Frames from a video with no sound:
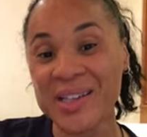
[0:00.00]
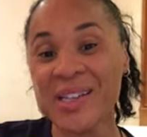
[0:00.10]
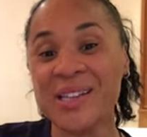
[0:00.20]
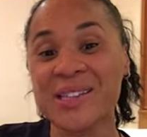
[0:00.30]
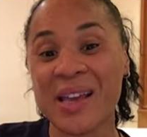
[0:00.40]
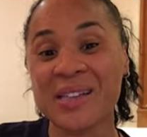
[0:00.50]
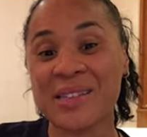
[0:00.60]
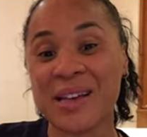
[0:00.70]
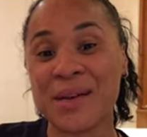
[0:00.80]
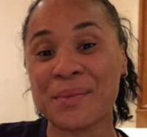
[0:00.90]
it is that
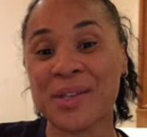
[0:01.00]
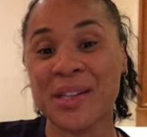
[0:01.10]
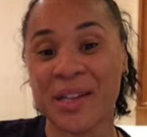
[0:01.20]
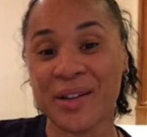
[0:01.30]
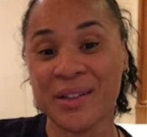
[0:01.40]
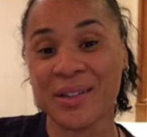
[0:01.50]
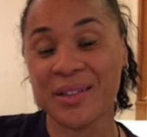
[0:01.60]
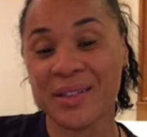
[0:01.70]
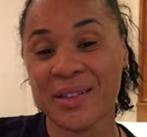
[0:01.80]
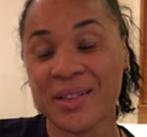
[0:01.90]
time of the year
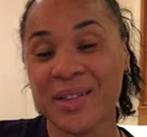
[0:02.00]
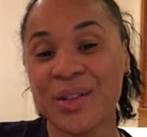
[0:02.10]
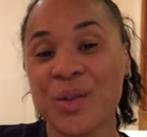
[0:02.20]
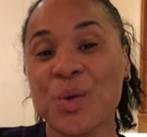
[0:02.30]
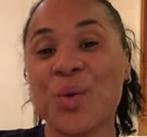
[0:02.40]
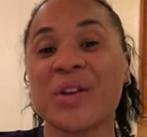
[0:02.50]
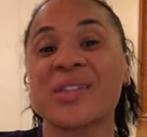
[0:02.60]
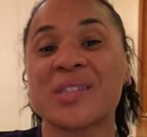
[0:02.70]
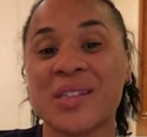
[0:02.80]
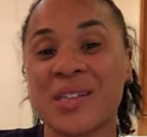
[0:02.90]
where
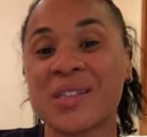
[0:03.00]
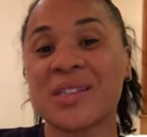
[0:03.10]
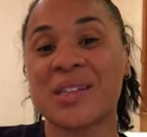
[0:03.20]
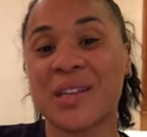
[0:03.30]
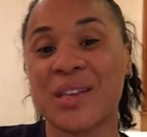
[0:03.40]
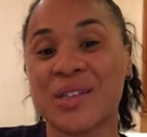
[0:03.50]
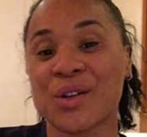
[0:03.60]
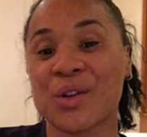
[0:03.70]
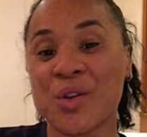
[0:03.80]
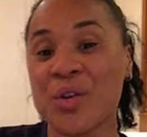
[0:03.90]
season tickets
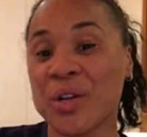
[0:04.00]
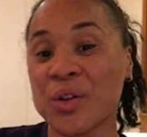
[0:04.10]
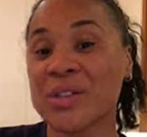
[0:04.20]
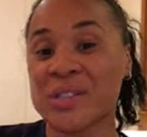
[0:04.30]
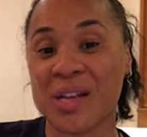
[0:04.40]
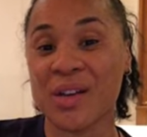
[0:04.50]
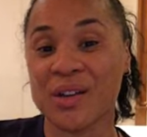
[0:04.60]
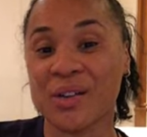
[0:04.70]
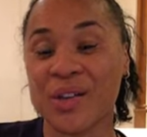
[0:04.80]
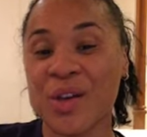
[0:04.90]
are going on sale.
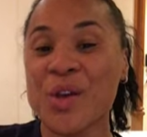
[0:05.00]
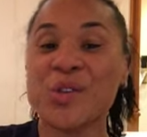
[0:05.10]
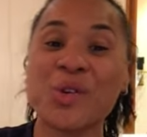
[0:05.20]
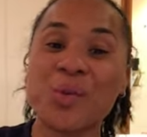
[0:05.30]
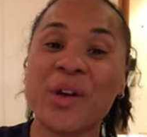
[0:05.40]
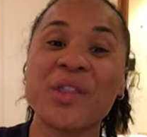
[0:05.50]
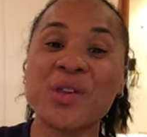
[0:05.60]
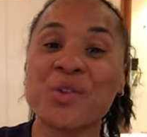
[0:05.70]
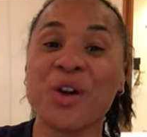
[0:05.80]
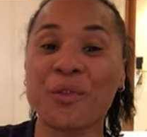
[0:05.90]
So whether
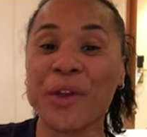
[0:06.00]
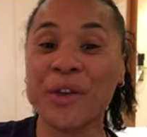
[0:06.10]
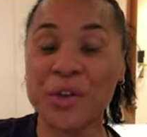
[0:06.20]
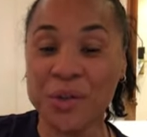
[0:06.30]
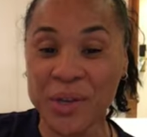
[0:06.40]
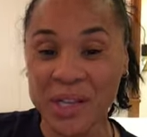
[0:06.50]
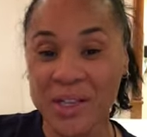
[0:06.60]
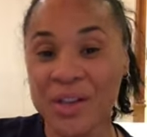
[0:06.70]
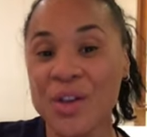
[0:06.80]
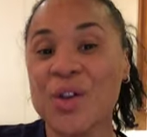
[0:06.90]
you are
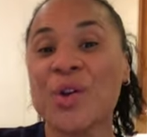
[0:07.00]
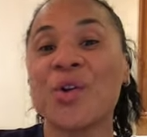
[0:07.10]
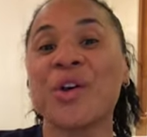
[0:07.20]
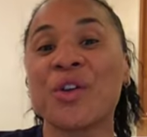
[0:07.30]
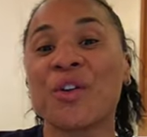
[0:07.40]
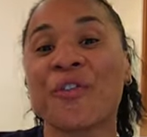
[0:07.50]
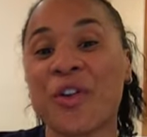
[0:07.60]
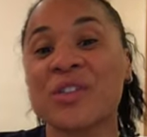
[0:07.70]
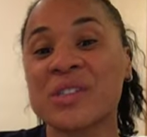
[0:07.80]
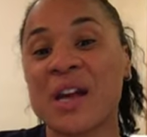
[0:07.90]
renewing or you're a
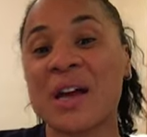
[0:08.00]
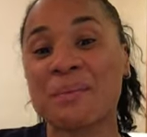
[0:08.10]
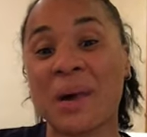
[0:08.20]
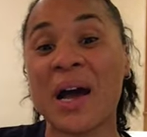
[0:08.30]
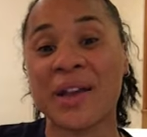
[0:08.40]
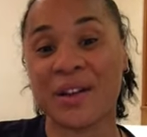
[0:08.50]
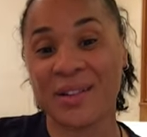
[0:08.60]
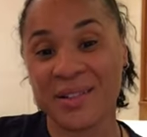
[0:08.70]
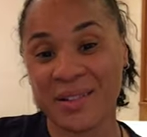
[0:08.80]
first-time buyer,